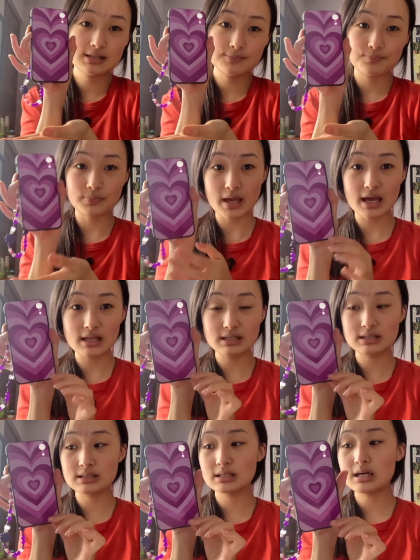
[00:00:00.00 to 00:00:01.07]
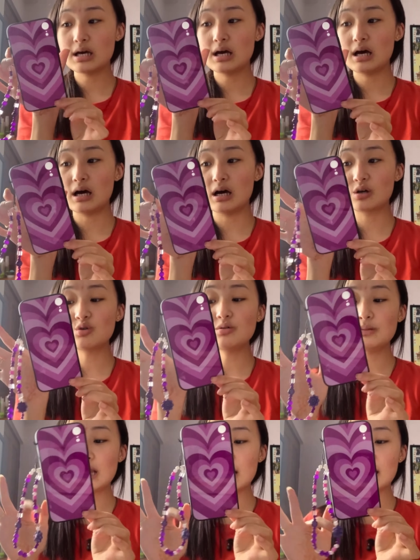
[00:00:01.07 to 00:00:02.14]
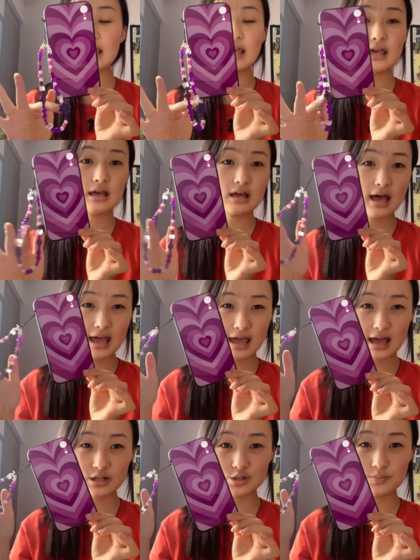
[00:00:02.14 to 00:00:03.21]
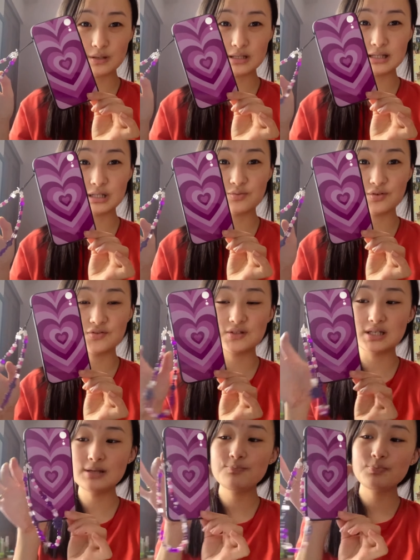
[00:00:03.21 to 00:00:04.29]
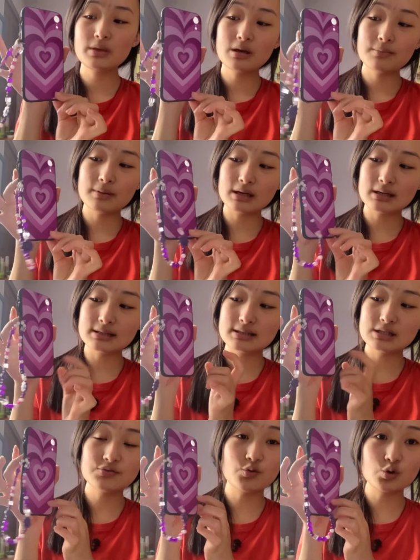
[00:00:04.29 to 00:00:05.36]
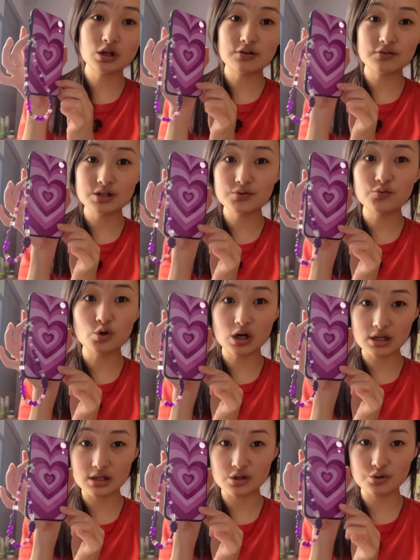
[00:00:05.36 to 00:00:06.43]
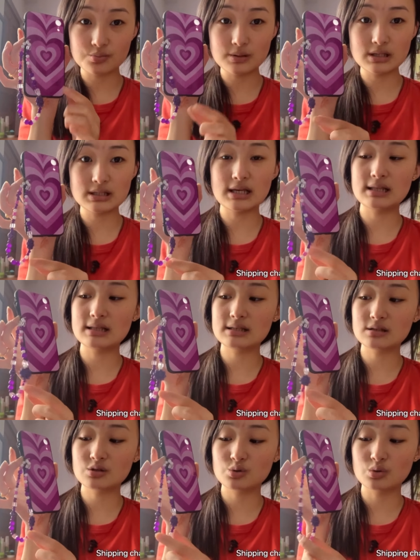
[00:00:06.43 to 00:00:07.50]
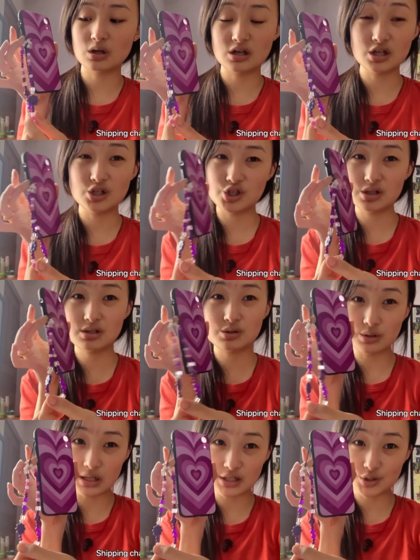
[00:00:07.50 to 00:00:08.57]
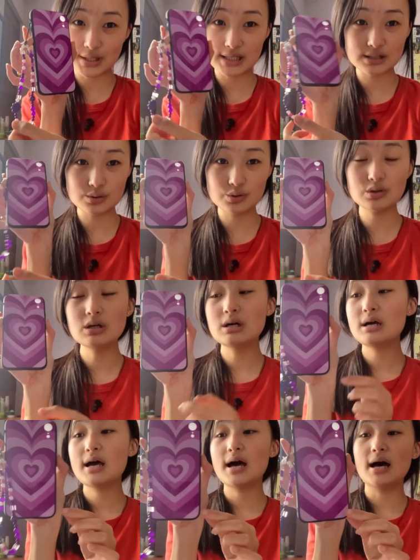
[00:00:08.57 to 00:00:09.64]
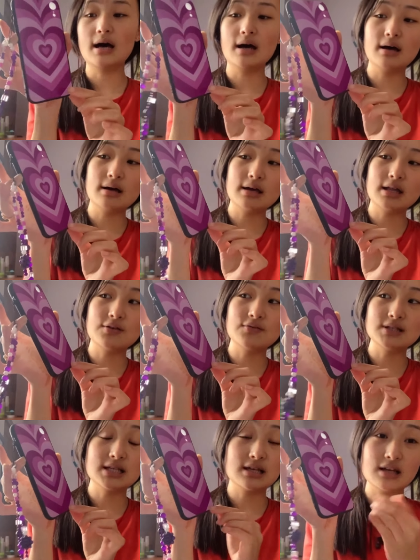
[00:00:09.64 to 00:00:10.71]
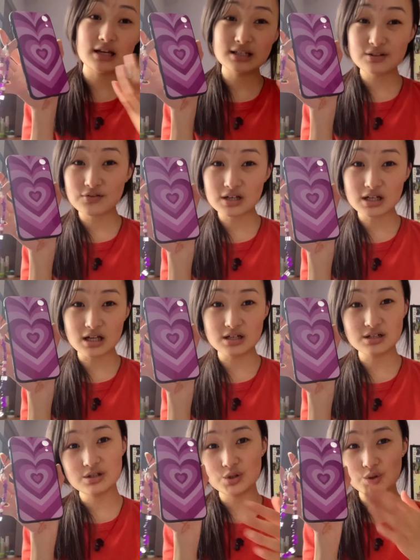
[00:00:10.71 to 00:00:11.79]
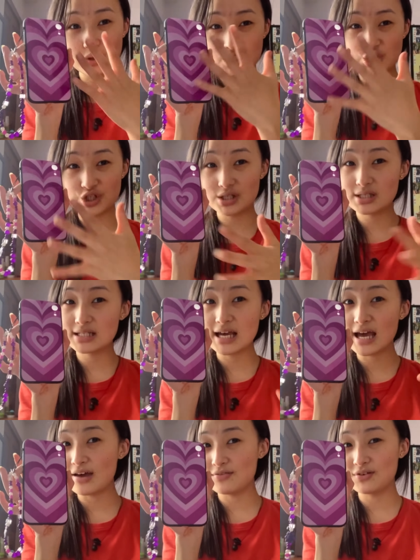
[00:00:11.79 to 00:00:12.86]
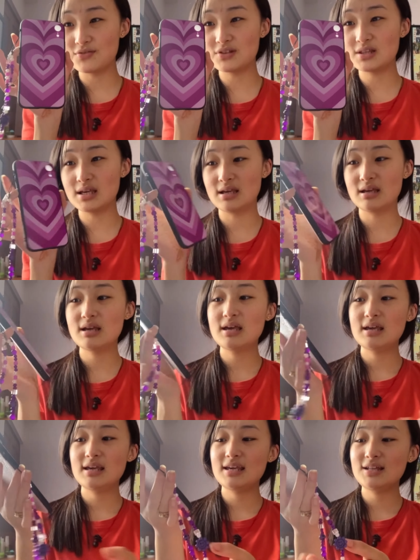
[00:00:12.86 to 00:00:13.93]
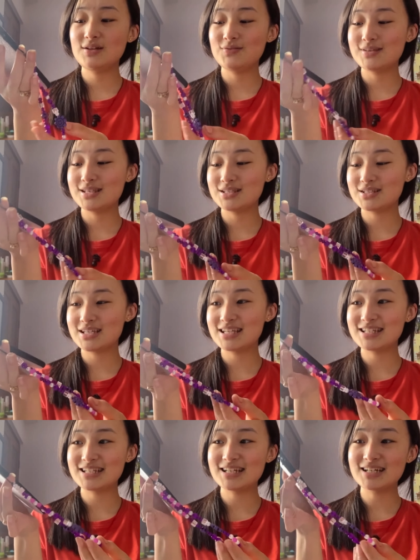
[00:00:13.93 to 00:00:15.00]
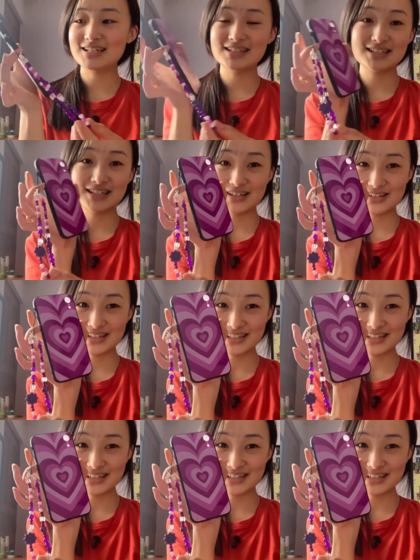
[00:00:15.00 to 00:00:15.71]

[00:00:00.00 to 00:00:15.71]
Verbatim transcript: and uh, milake i had to pay 650 because this phone cover is 400 rupees and this is 200 just to let you guys know uh anyways yeah there are different colors so you can just have everything anyways okay ta-da this is how it looks